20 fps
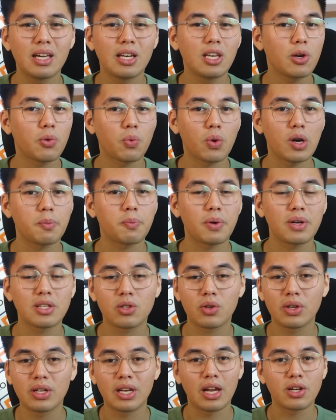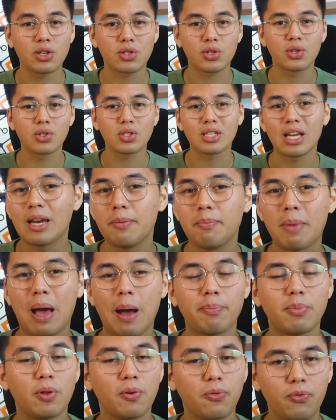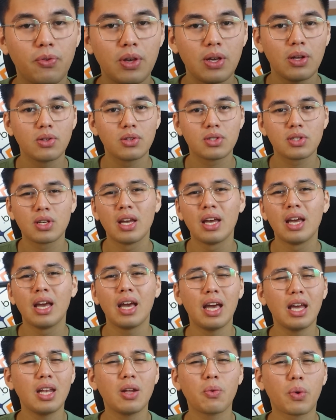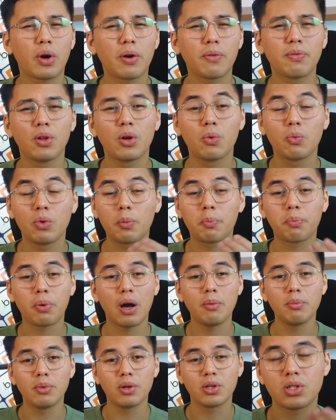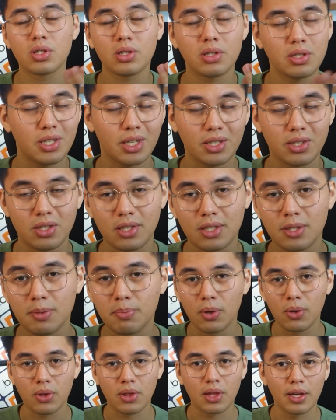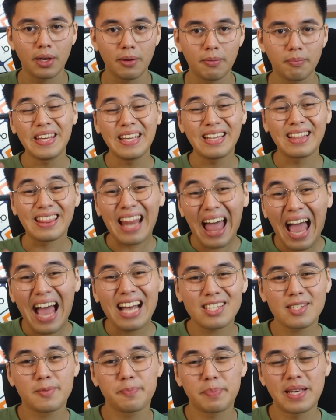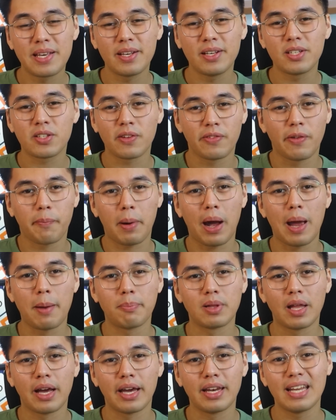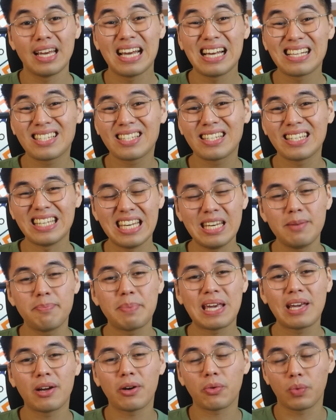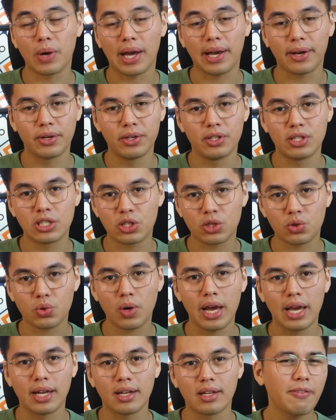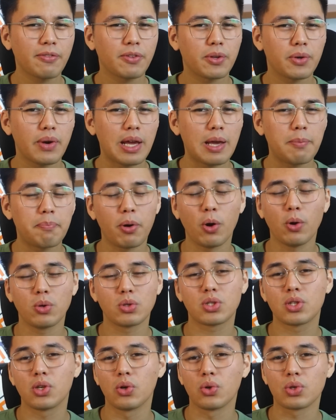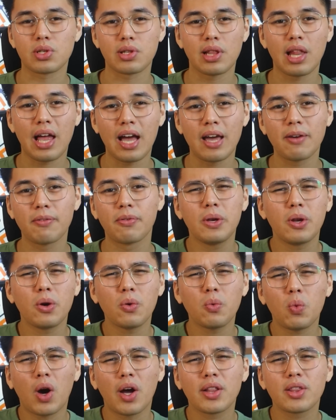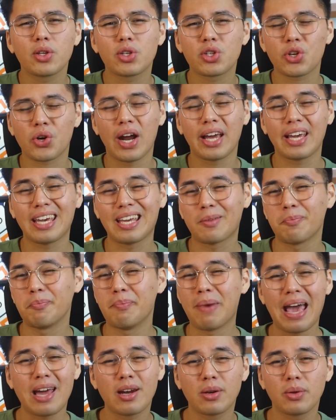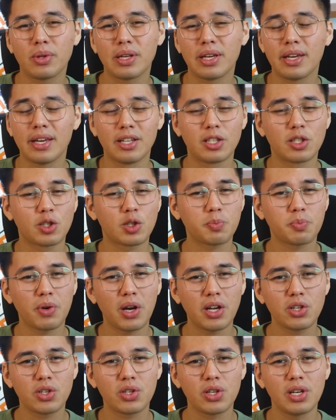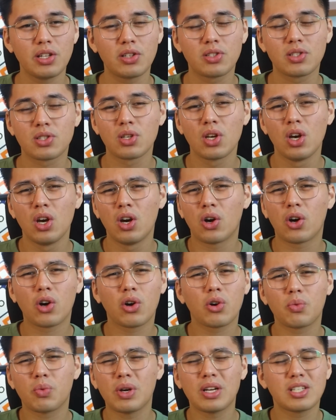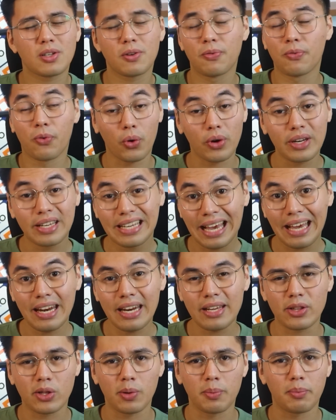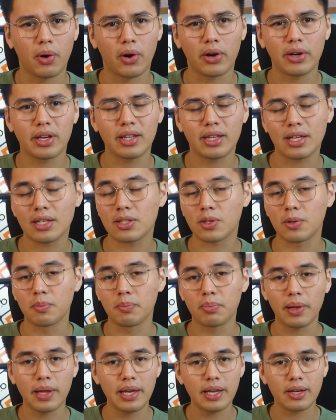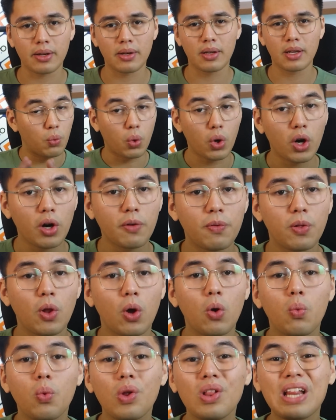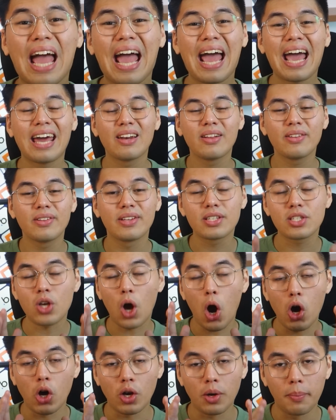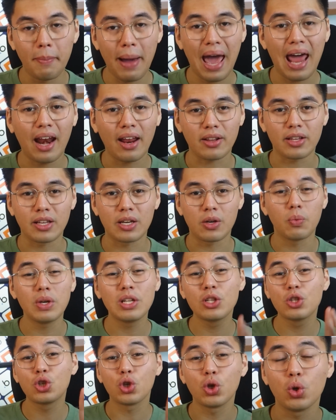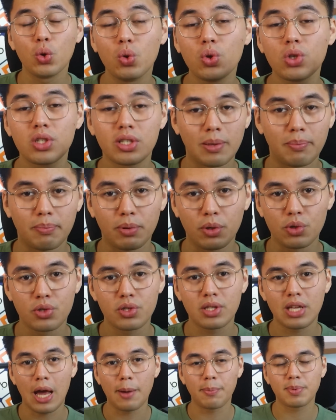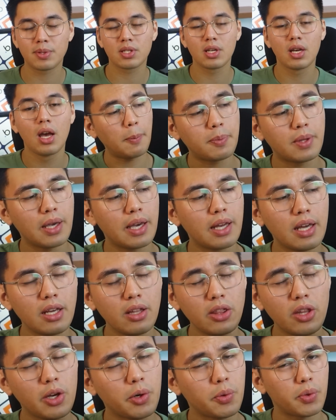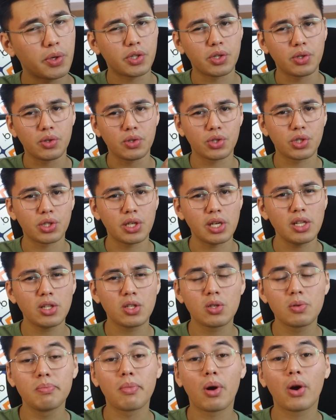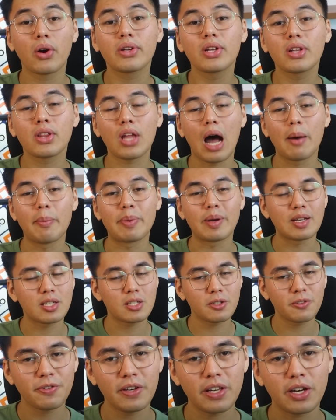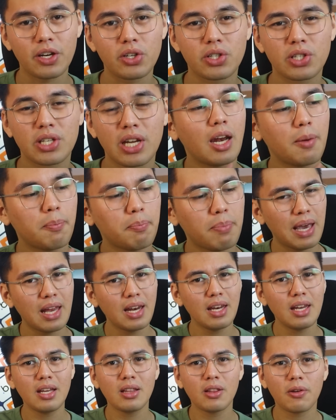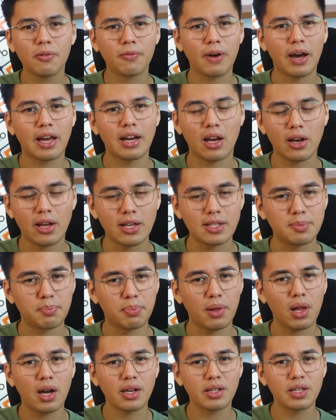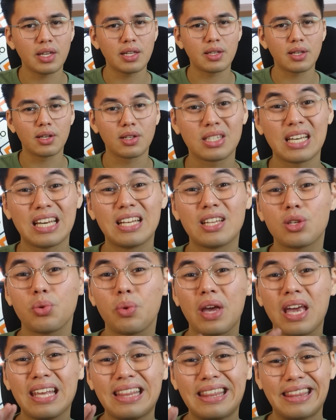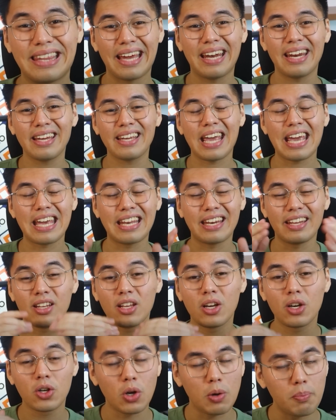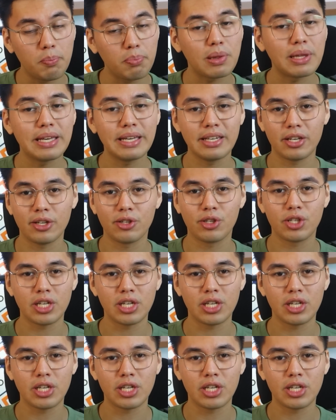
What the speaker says: in your WordPress credentials and map the fields, and the workflow will publish just as smoothly. The last piece of the pipeline is keeping records straight. After a post goes live, we don't want to track it manually in spreadsheets or risk forgetting to mark it as completed. The workflow will handle this automatically with two simple steps: updating the original sheet to mark the topic as finished, and appending the finalized blog details into a dedicated completed